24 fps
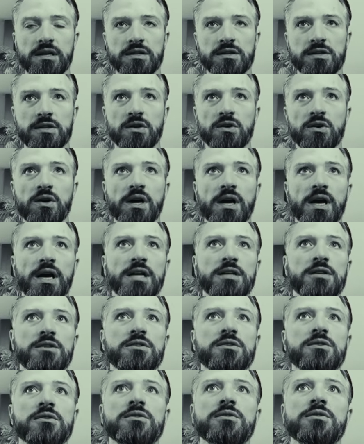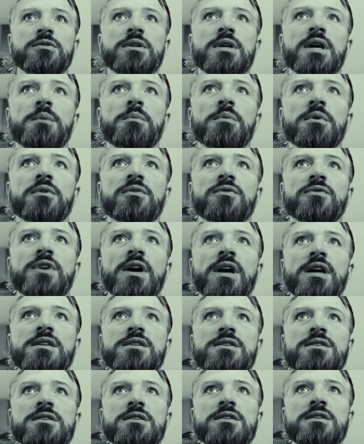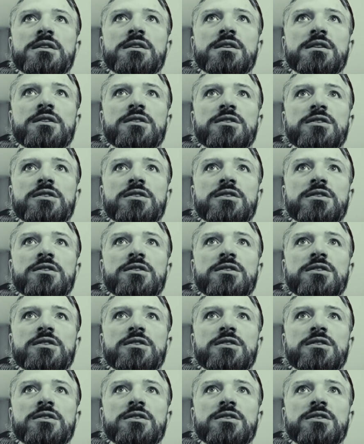So I had to do a couple of cuts,